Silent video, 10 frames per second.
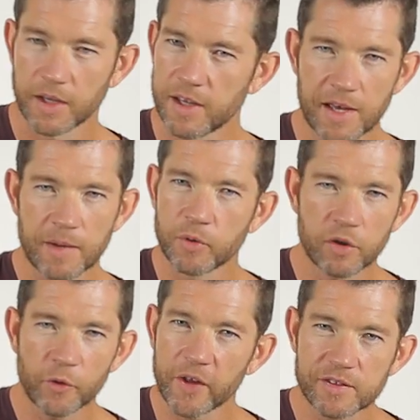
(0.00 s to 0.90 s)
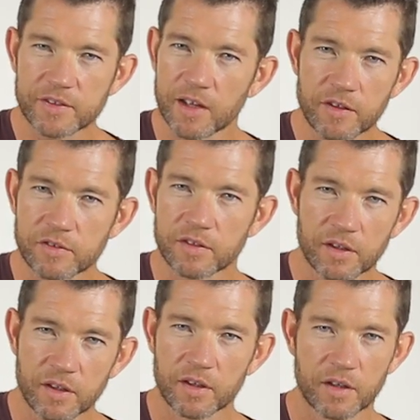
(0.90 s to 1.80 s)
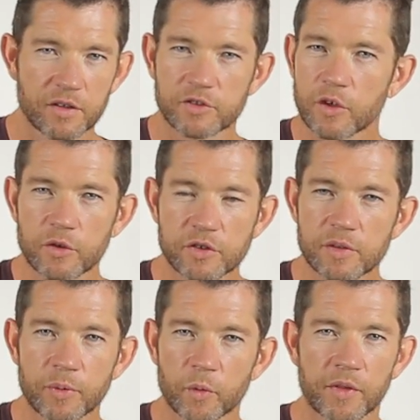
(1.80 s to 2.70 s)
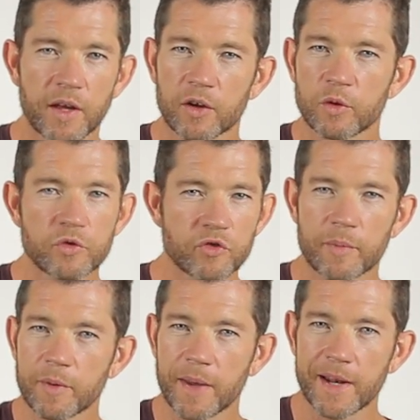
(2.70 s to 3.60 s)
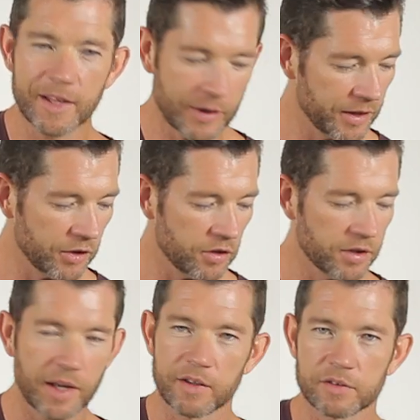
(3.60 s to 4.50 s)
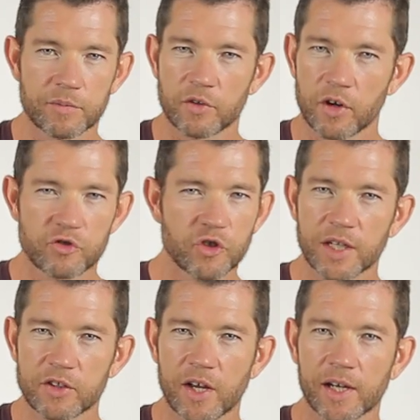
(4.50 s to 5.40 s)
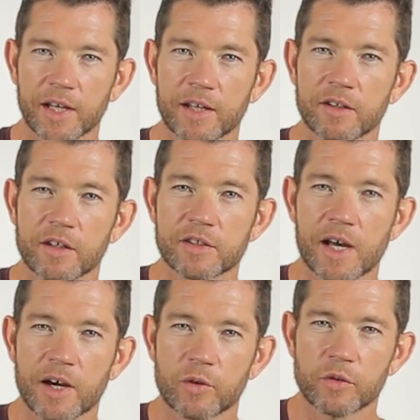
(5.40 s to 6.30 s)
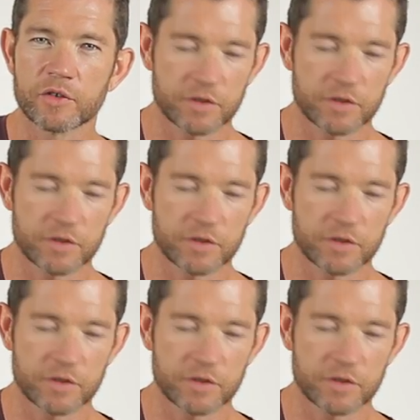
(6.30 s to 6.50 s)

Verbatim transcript: Hear how beautiful that sounds? So simple, with that cool strumming pattern going on and some nice jingly jangly guitar chords.